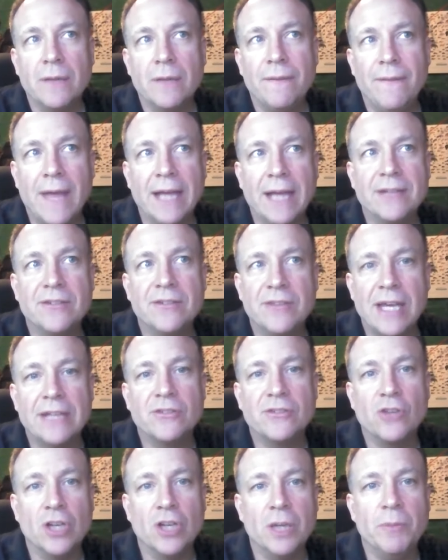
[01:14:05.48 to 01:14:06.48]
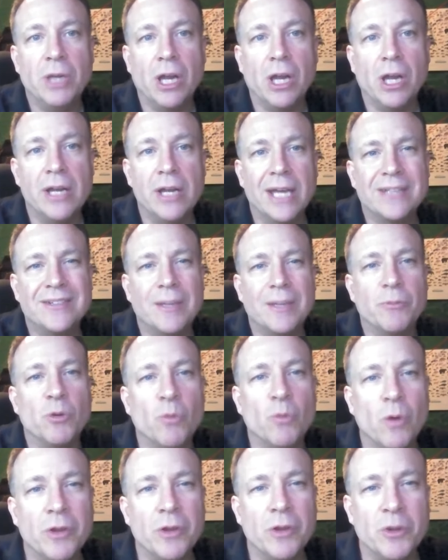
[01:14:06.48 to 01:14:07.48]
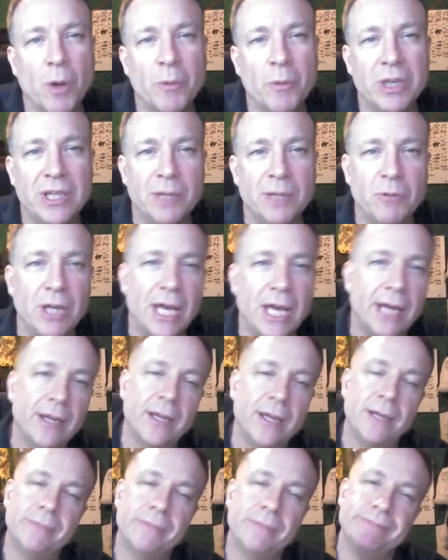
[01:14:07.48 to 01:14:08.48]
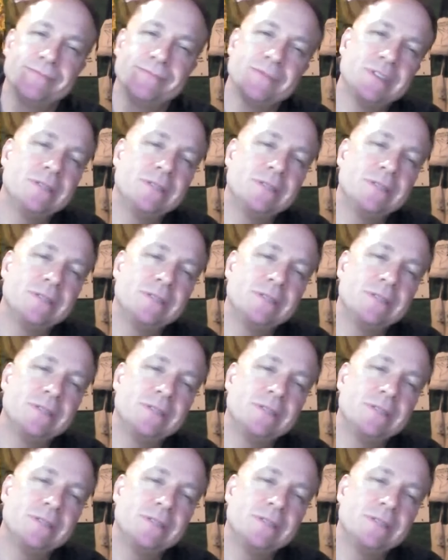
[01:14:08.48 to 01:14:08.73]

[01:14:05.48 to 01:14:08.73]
that's that's going to be our next step the one, the one we did we had um,